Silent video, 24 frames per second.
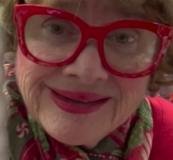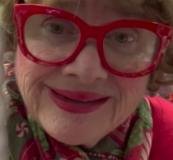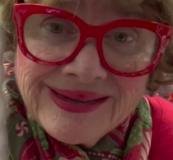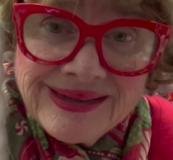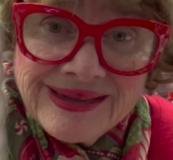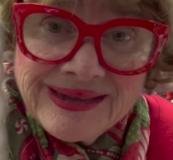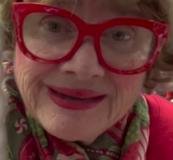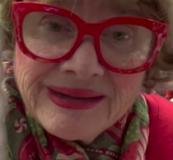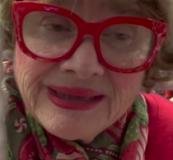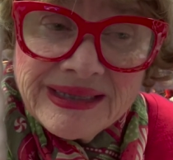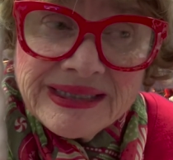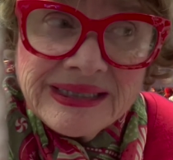
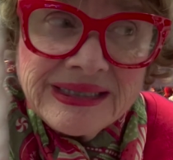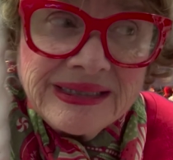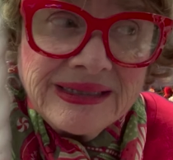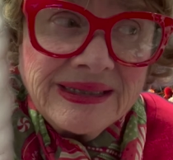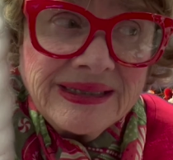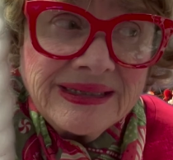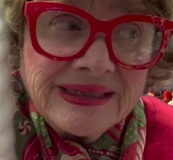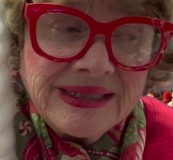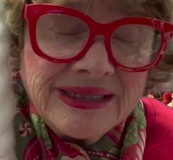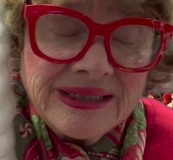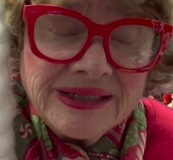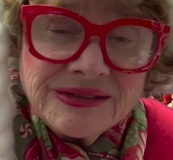And
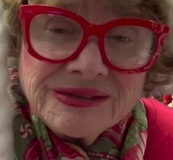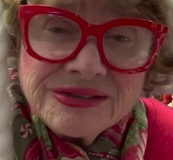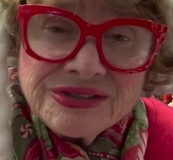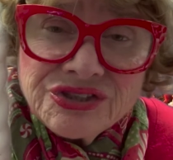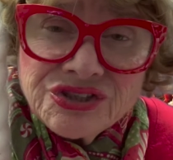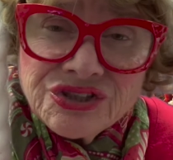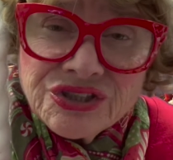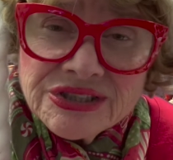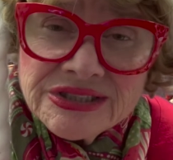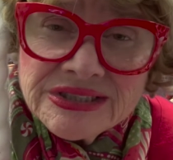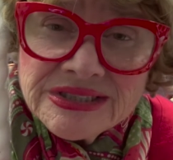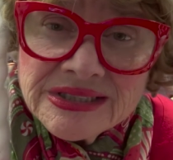it's
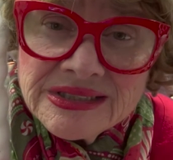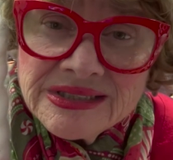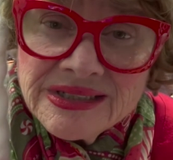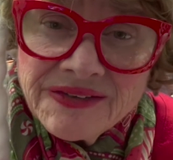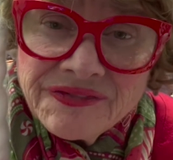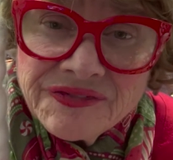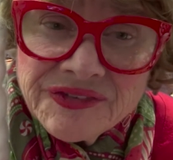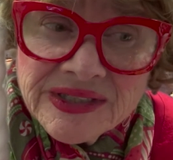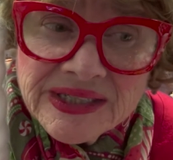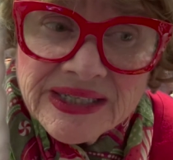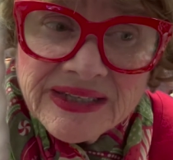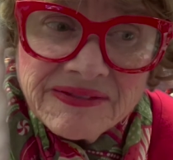just
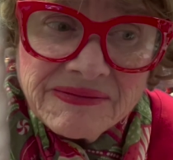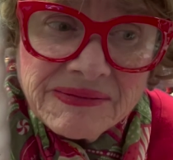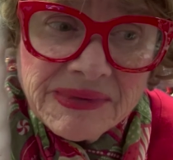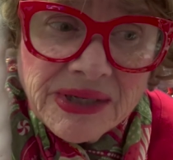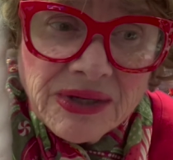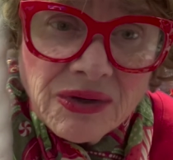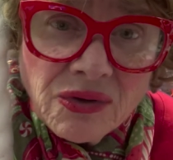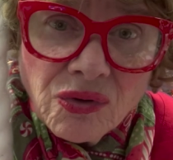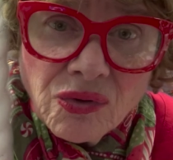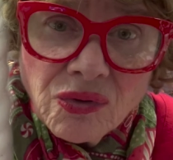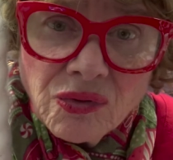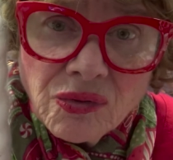enough to give me
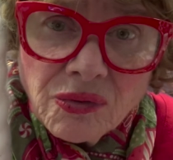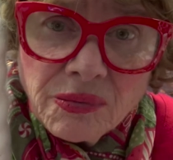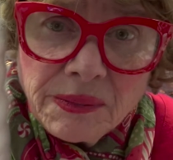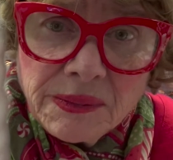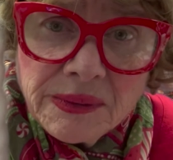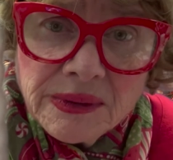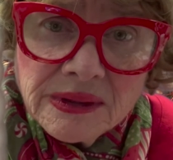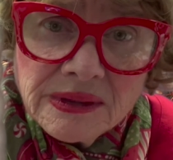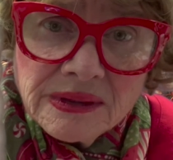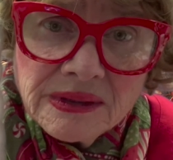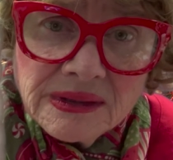hope.